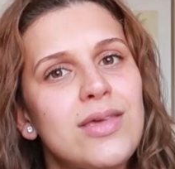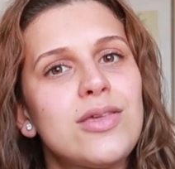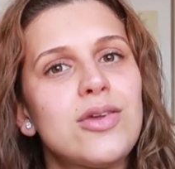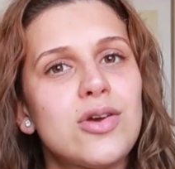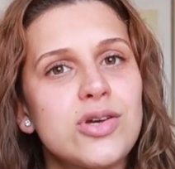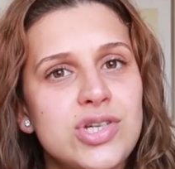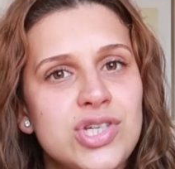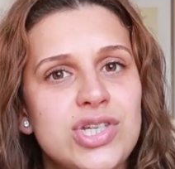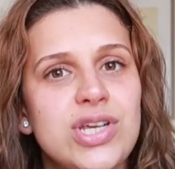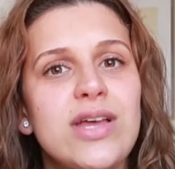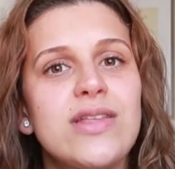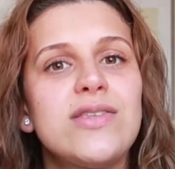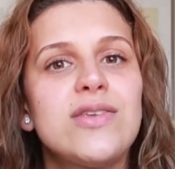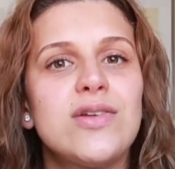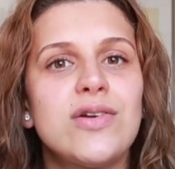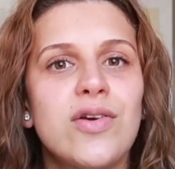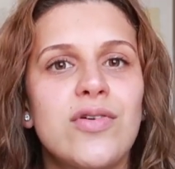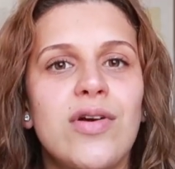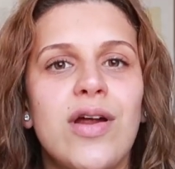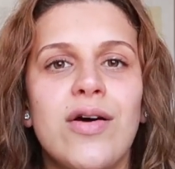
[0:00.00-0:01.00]
your
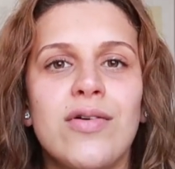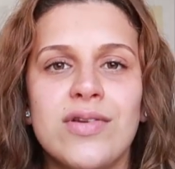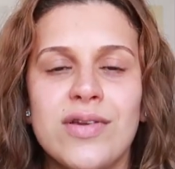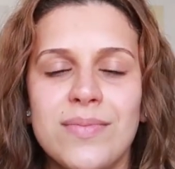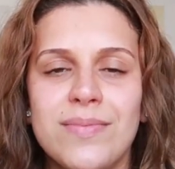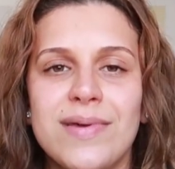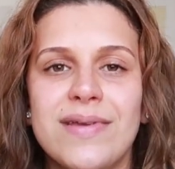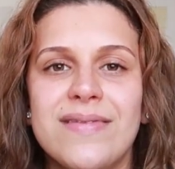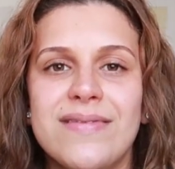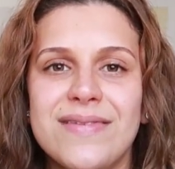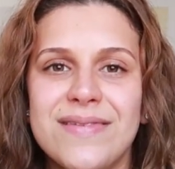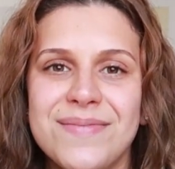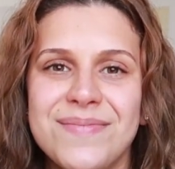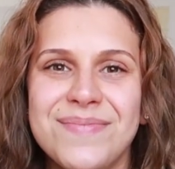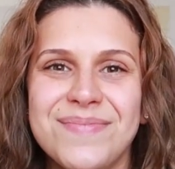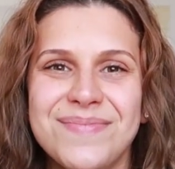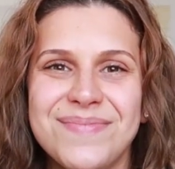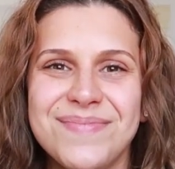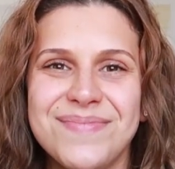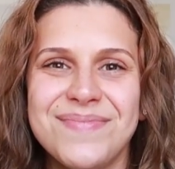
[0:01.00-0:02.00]
schedule around a bit.
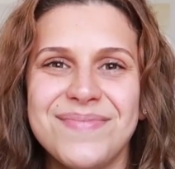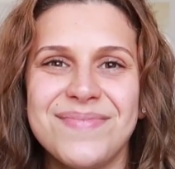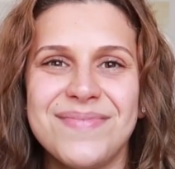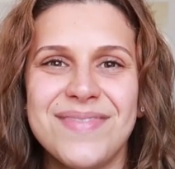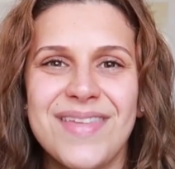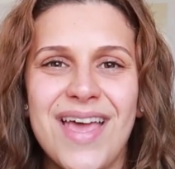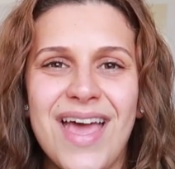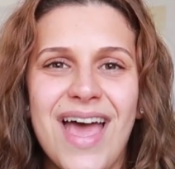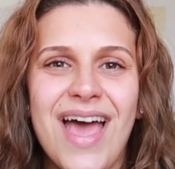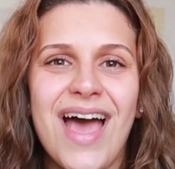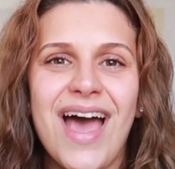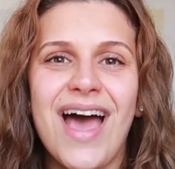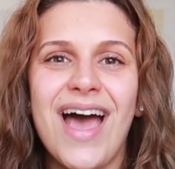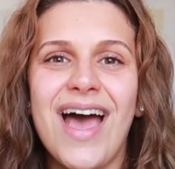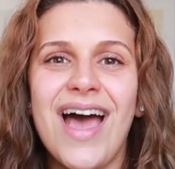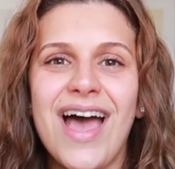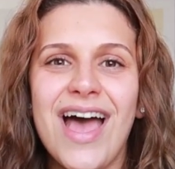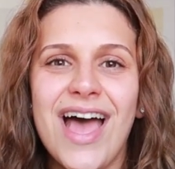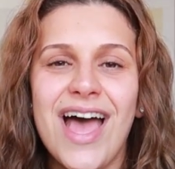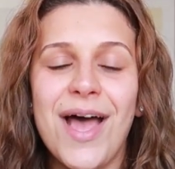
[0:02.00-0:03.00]

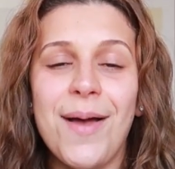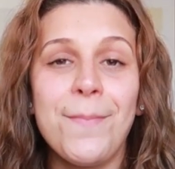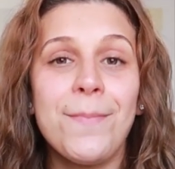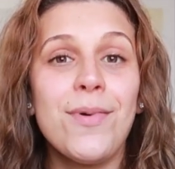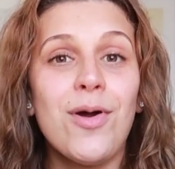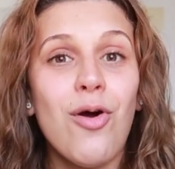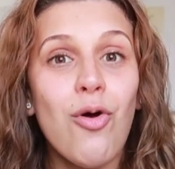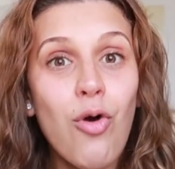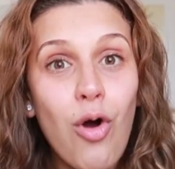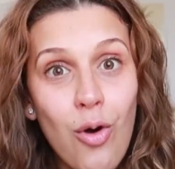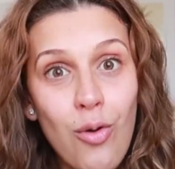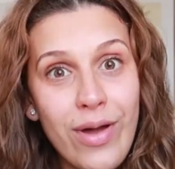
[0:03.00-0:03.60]
Um,